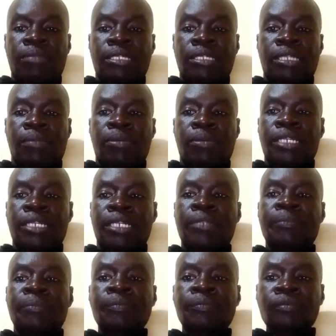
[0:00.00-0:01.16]
be supported.
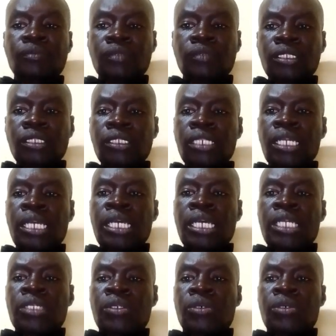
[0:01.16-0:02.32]

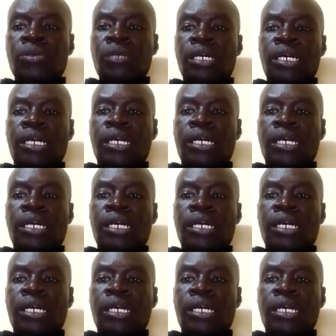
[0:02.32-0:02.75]
So